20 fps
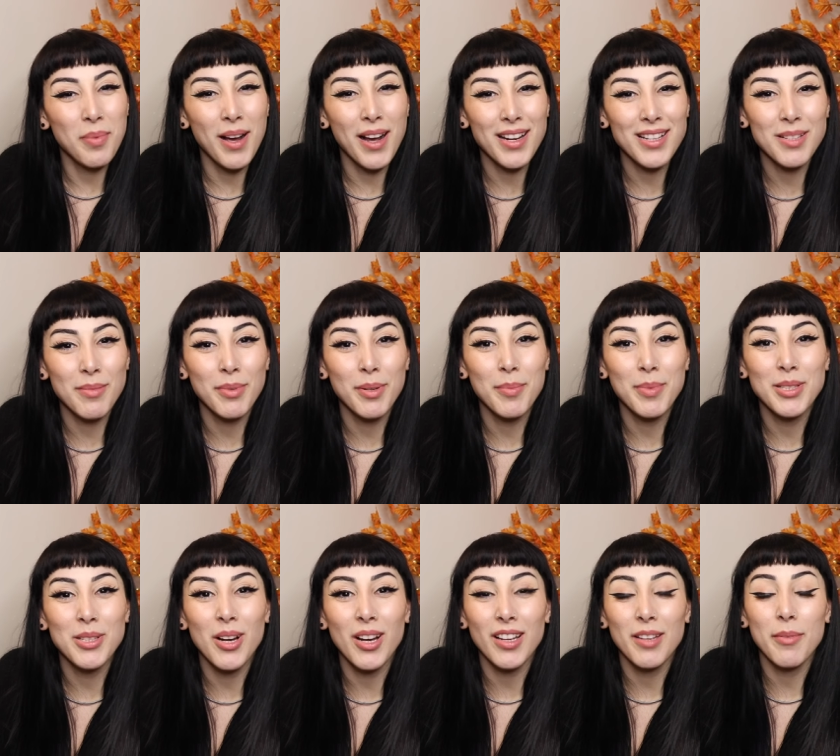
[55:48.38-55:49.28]
box I'm gonna be
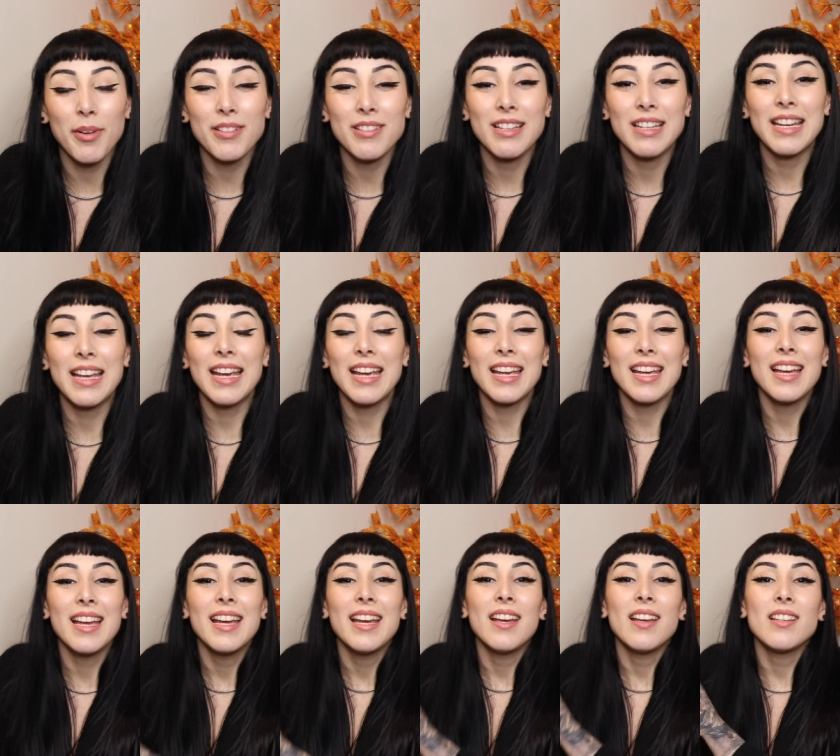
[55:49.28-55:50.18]
talking about
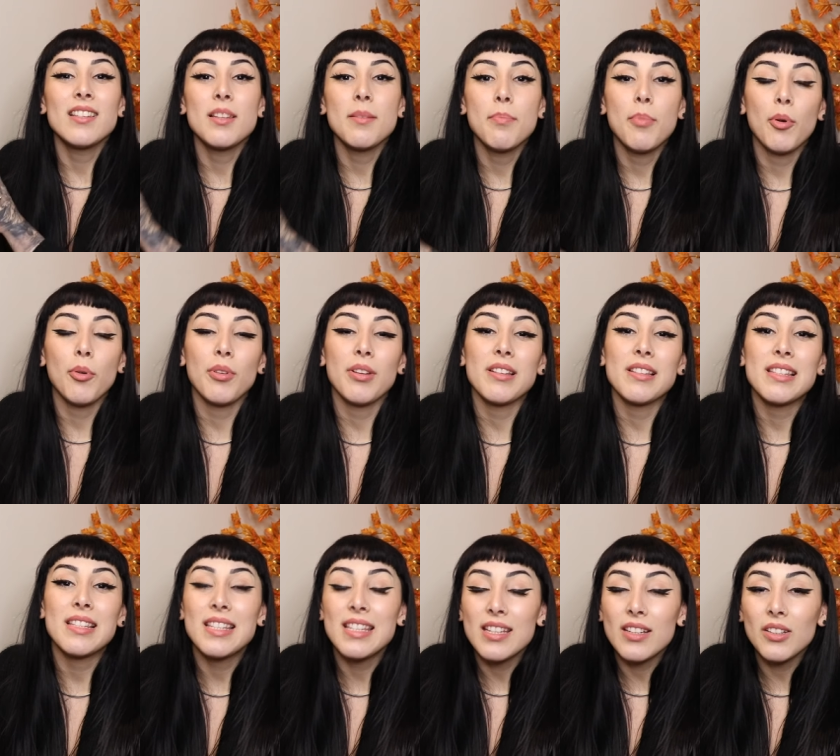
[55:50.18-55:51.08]
today, is the Bone and
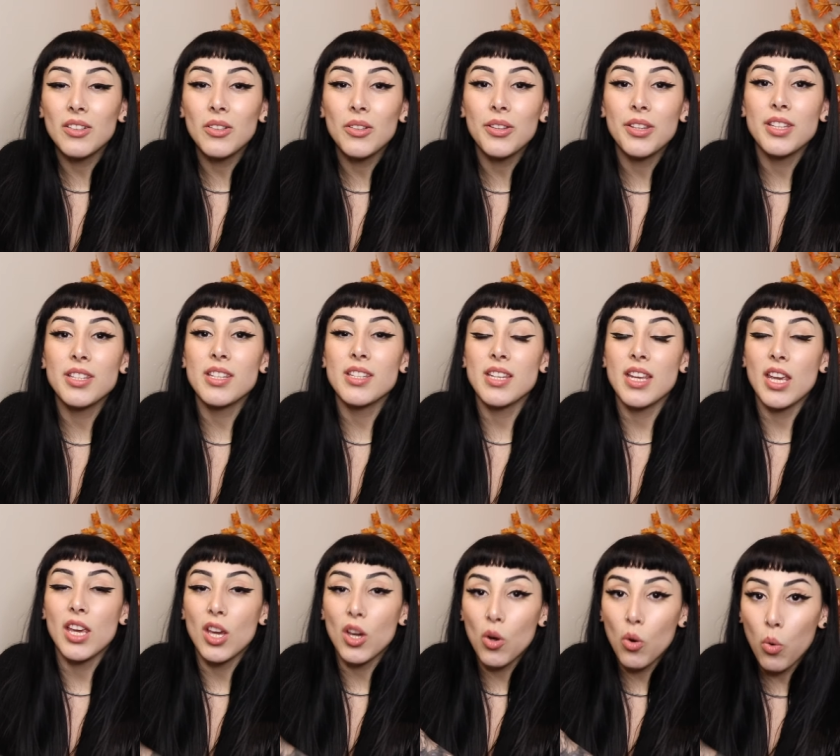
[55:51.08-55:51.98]
Steel. This is
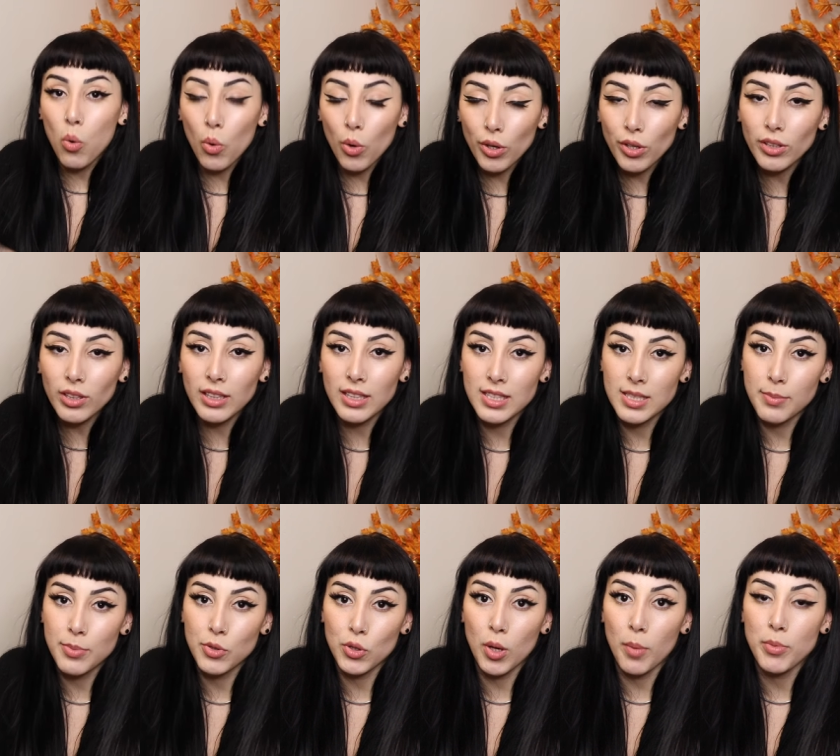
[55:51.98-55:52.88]
a quarterly
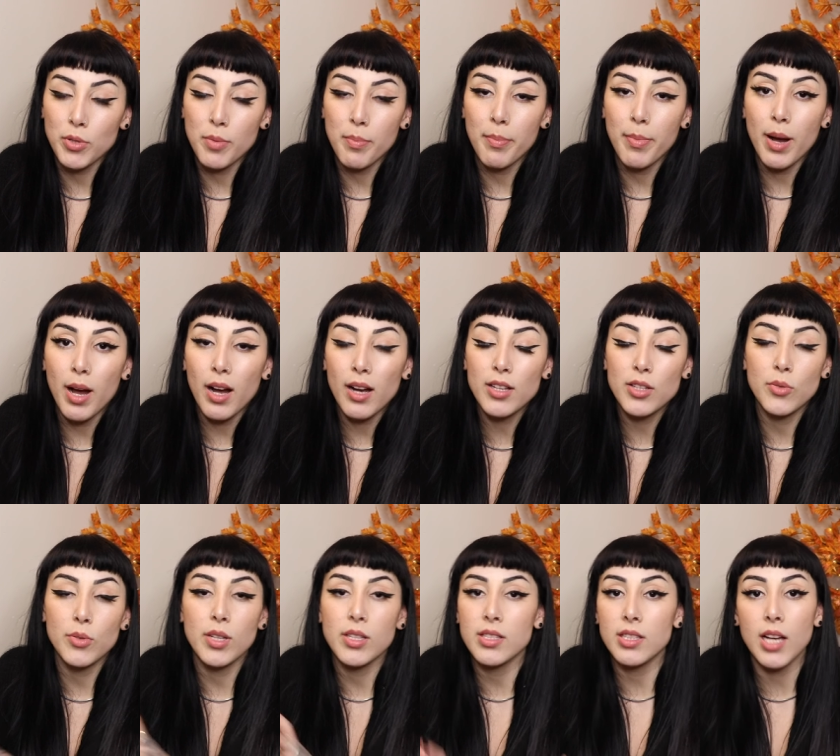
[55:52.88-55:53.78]
subscription box,
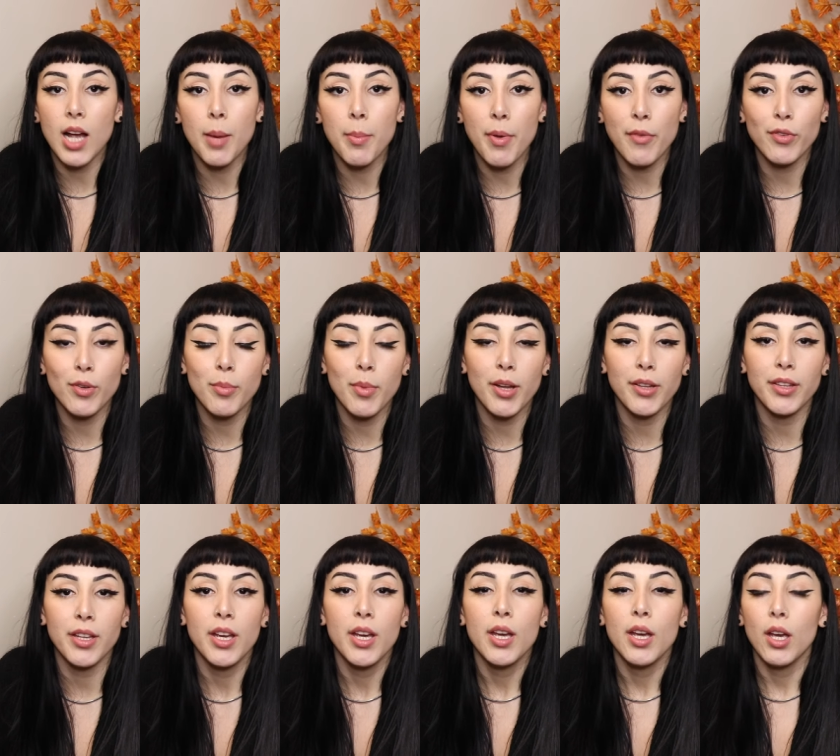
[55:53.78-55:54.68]
so it doesn't come every
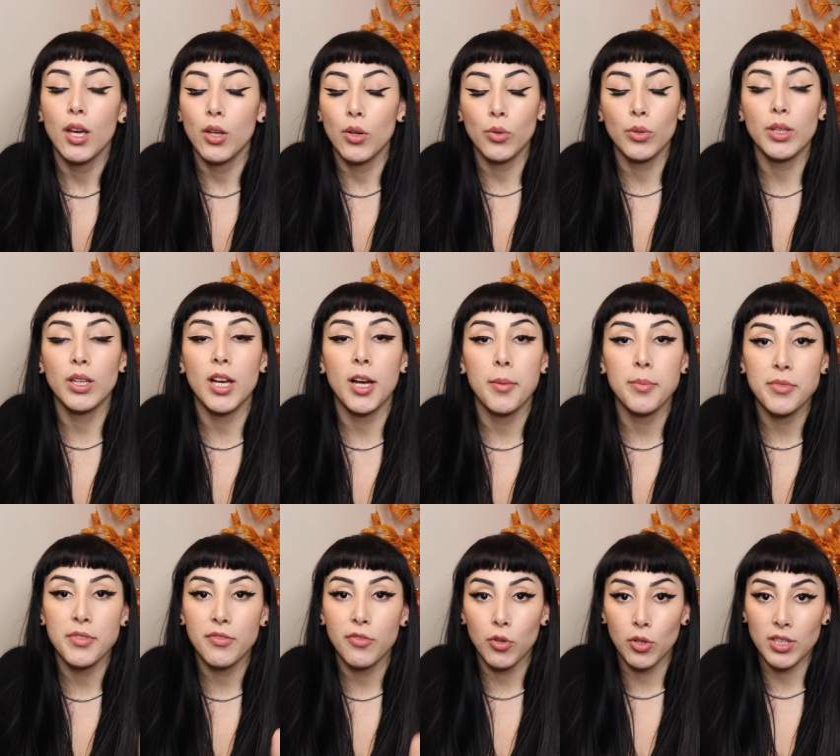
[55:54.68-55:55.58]
month. It only
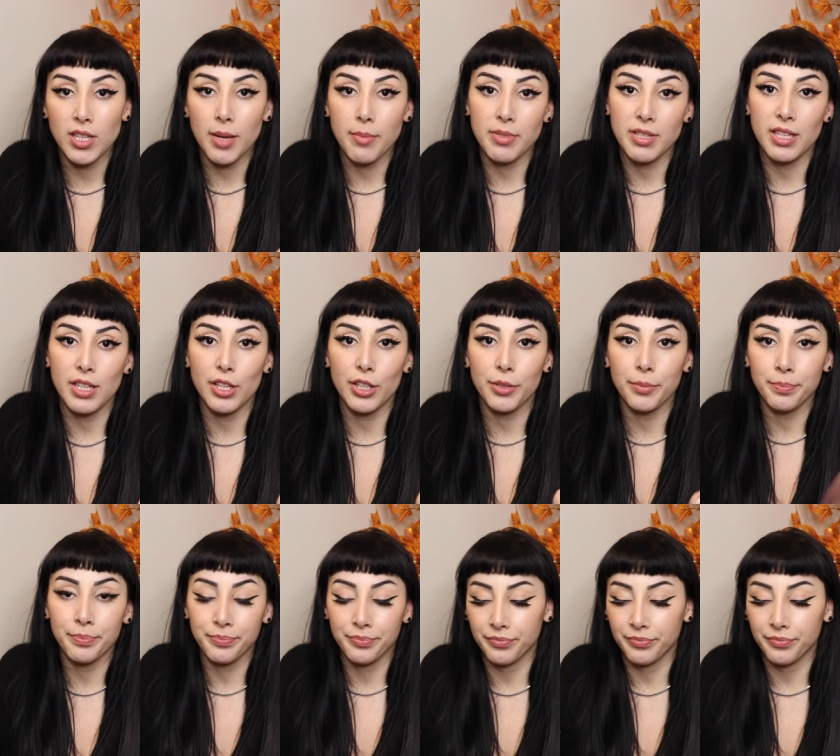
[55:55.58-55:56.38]
comes four times a year.